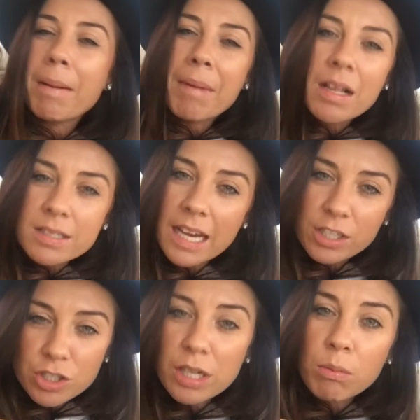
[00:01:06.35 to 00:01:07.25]
My mouth's
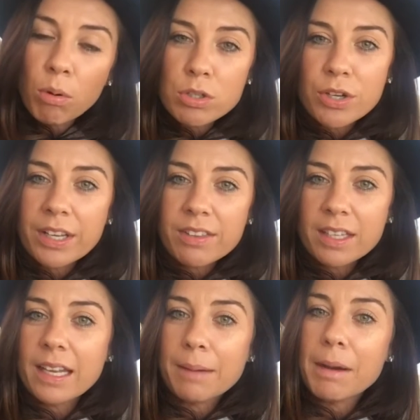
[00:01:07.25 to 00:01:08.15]
actually watering
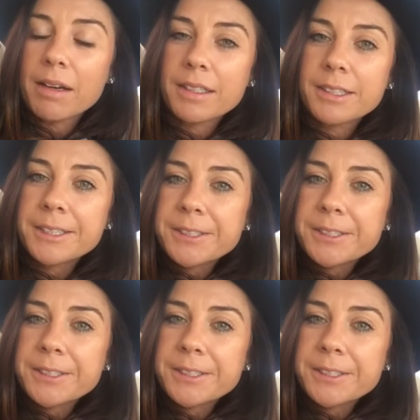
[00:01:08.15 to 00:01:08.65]
thinking about it.